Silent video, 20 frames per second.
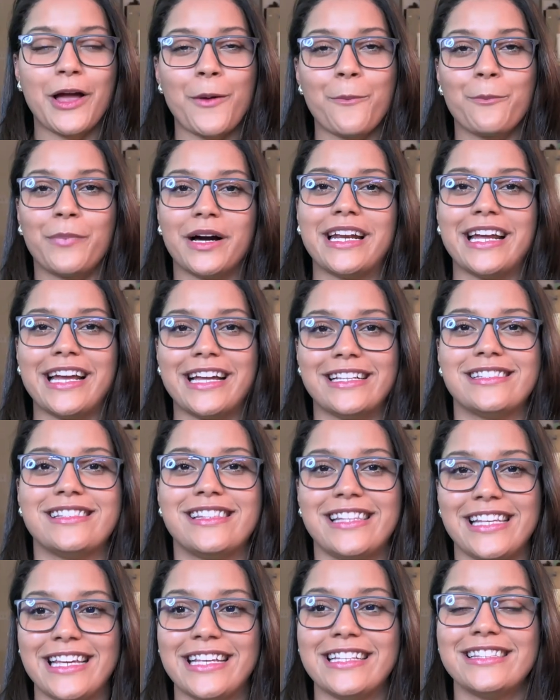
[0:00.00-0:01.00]
But it's
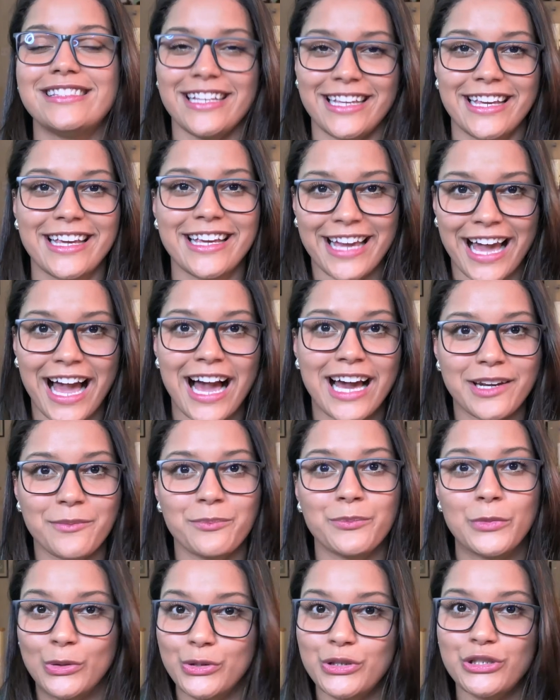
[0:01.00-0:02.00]
the Tiki Cat
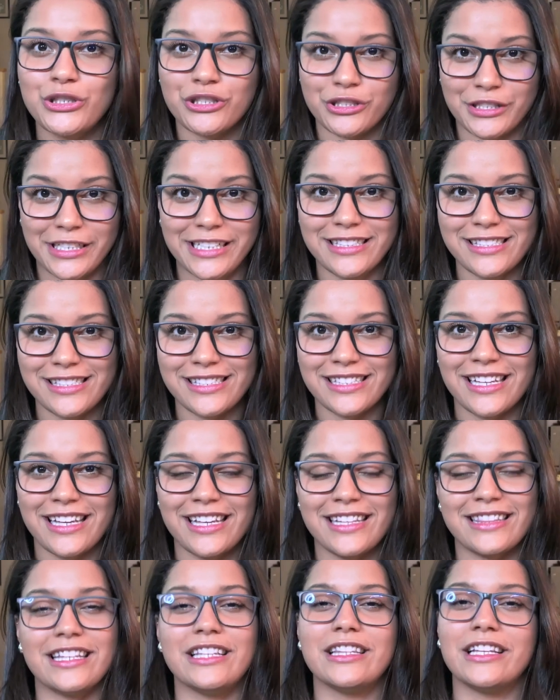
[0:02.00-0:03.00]
Mousse treats,
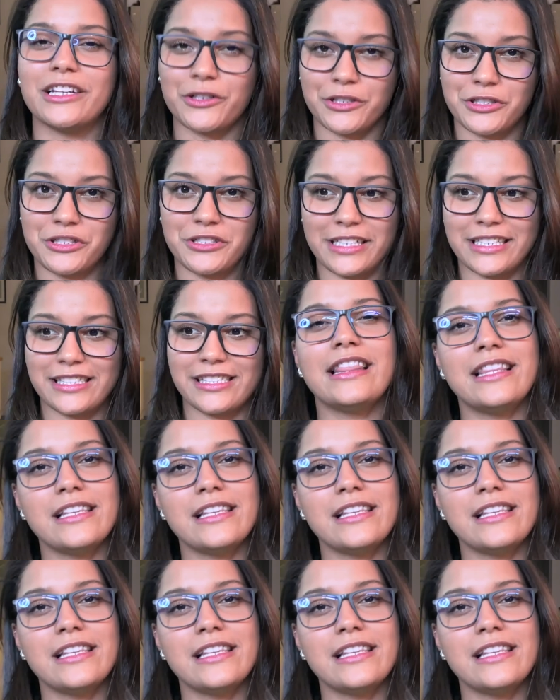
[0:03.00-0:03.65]
the liquid treats.